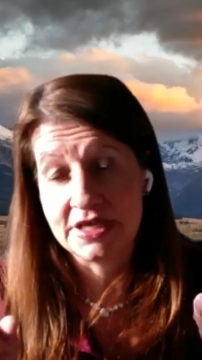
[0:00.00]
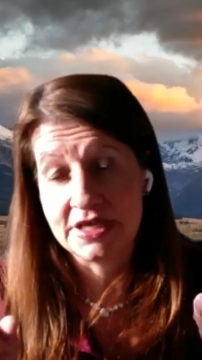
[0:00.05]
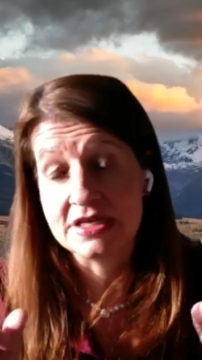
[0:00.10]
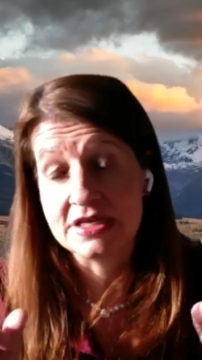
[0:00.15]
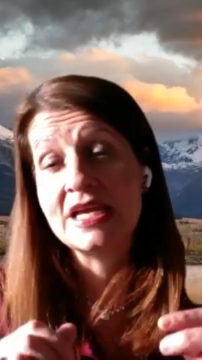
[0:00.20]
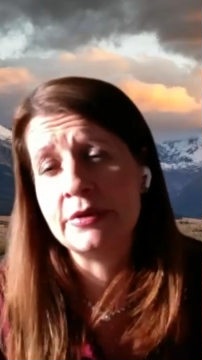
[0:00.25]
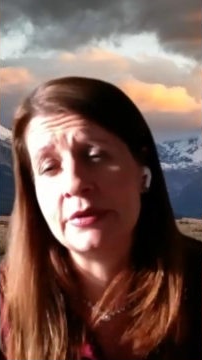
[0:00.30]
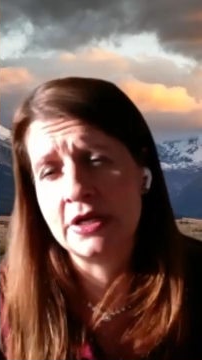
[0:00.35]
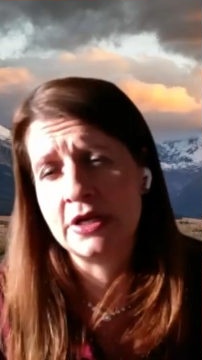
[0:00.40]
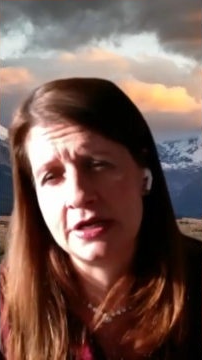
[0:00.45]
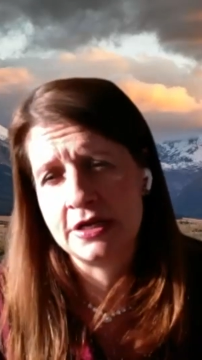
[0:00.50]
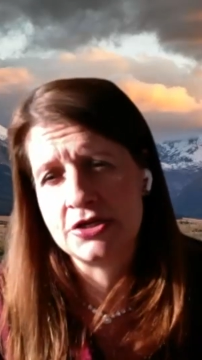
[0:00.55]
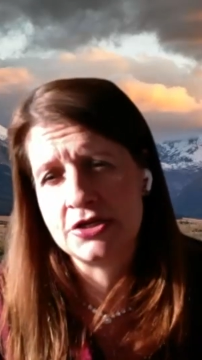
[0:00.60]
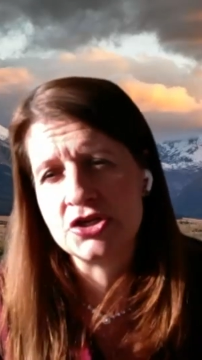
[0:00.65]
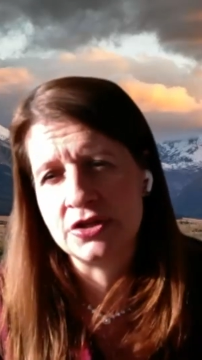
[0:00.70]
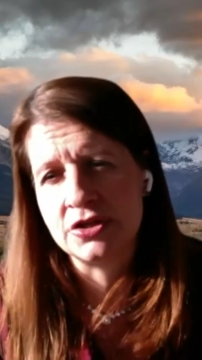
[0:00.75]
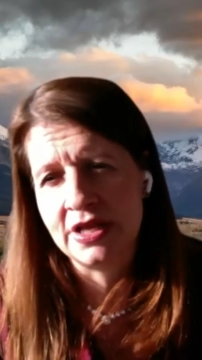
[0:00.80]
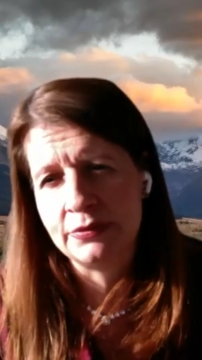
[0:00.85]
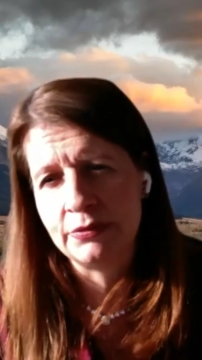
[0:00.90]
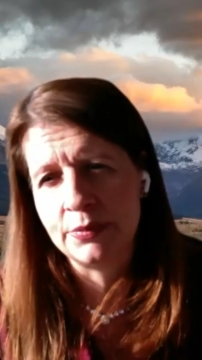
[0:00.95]

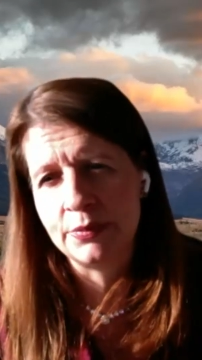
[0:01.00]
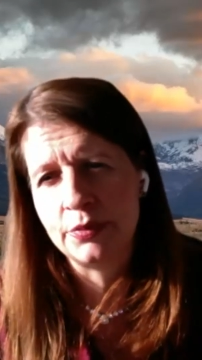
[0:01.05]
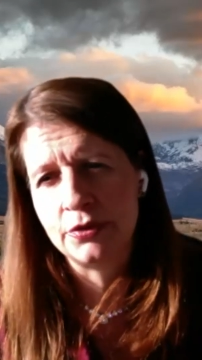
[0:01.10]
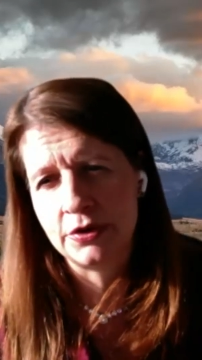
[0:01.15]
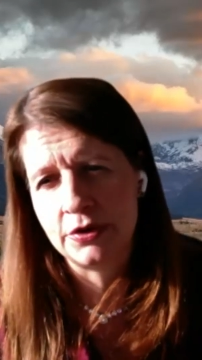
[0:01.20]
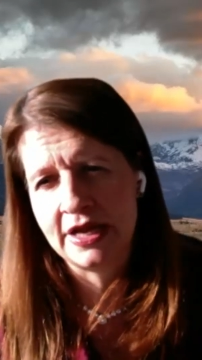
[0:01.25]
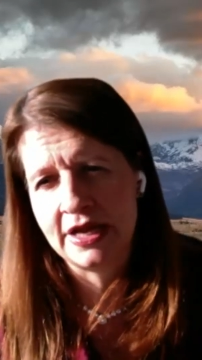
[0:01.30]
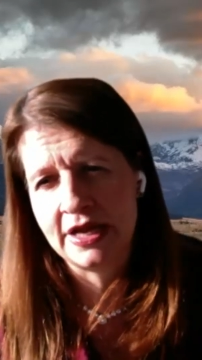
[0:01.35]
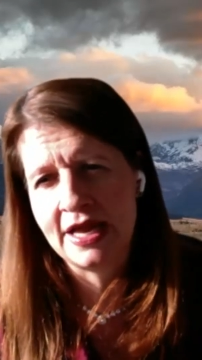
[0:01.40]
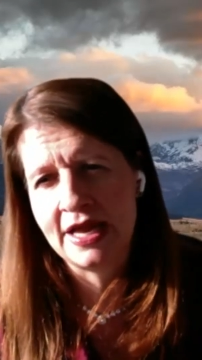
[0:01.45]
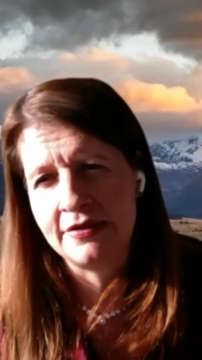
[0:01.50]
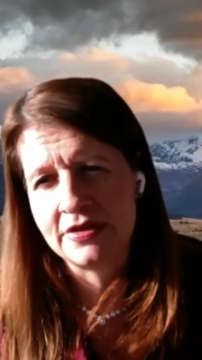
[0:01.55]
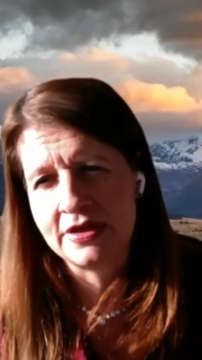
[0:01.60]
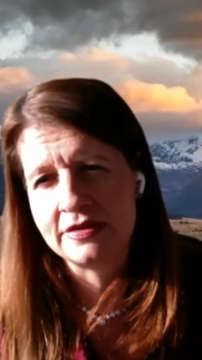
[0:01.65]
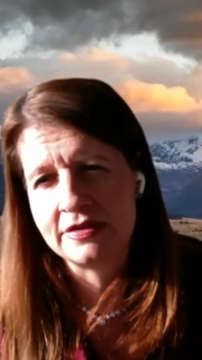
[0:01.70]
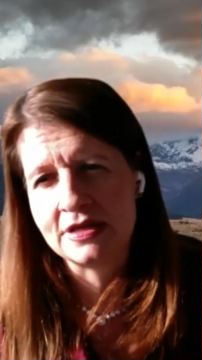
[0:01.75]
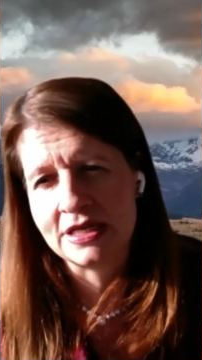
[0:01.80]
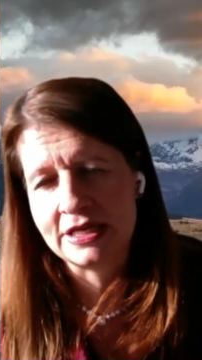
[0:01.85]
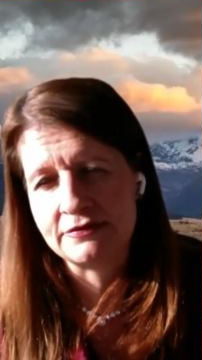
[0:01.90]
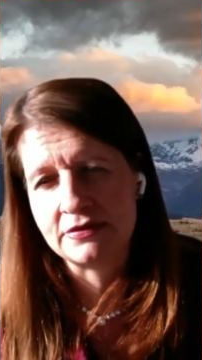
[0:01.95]
contamination that we're putting out
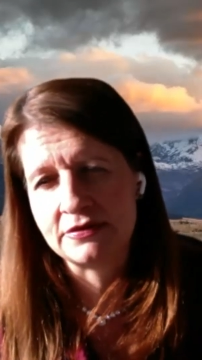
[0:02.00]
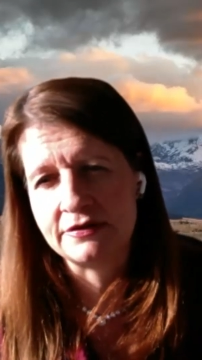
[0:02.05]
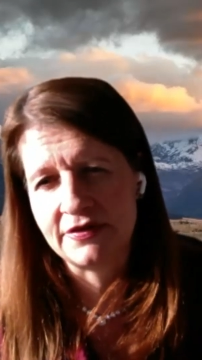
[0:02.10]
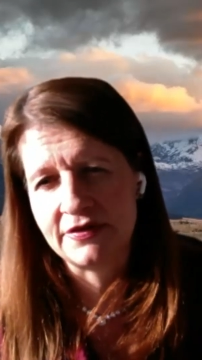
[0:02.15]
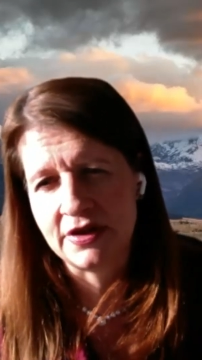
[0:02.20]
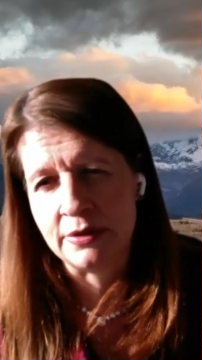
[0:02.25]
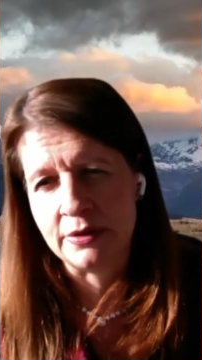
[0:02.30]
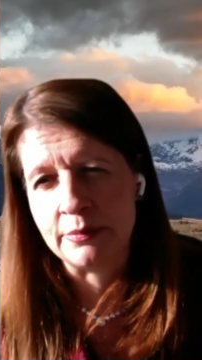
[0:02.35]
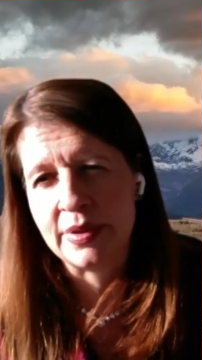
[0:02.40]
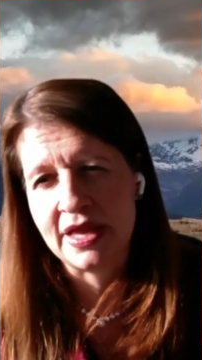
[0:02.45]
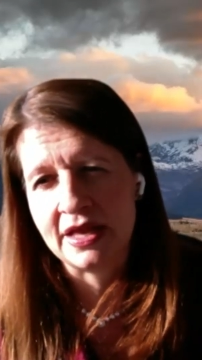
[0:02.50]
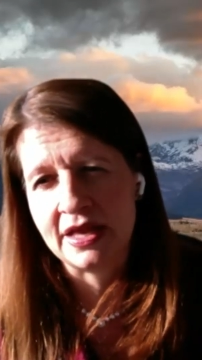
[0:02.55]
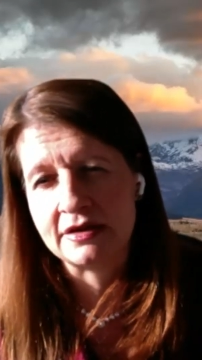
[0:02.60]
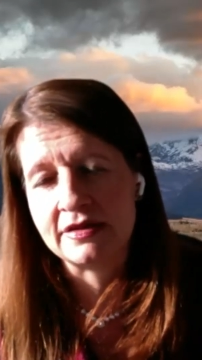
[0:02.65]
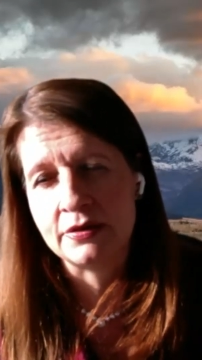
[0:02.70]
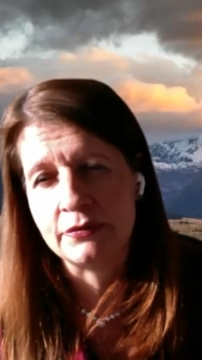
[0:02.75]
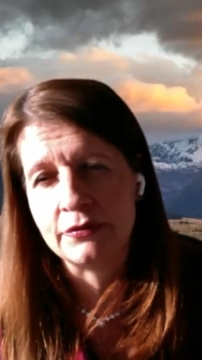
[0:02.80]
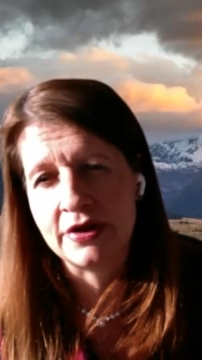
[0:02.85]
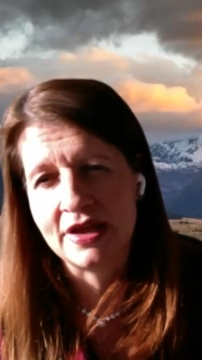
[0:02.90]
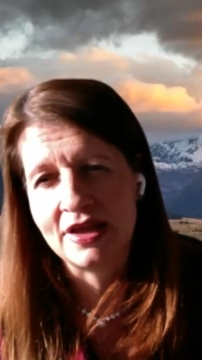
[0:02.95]
there, the level of impact
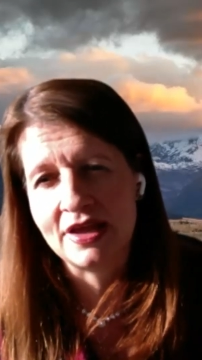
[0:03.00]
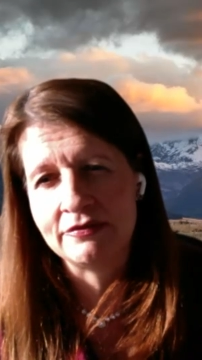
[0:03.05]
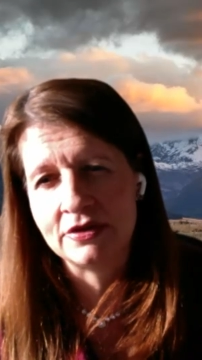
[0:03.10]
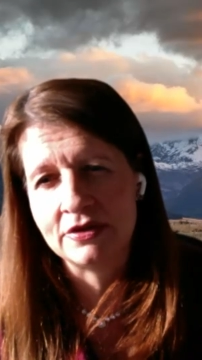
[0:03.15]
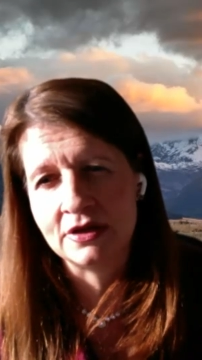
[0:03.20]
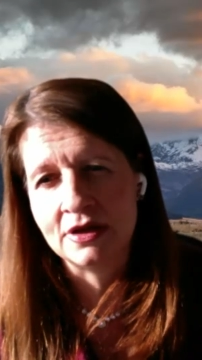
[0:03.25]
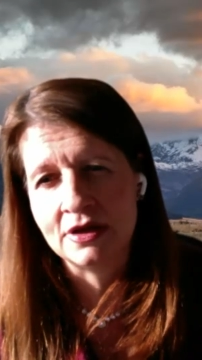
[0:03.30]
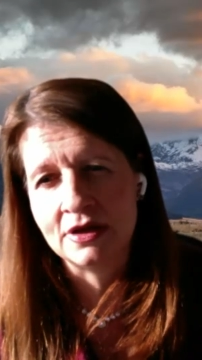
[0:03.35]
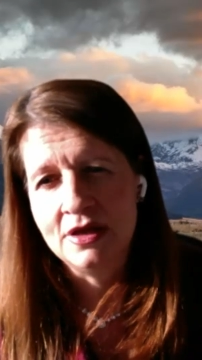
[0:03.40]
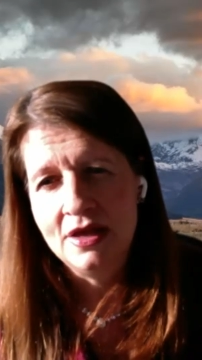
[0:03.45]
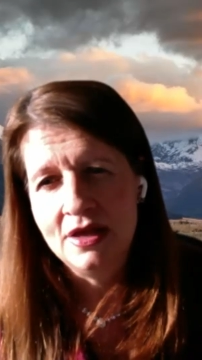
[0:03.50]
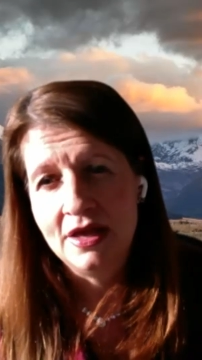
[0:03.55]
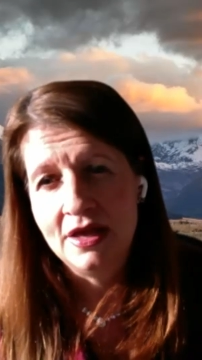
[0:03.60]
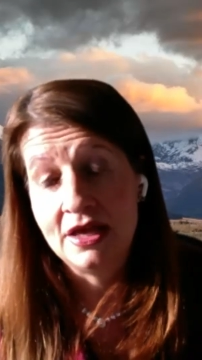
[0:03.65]
that we're having.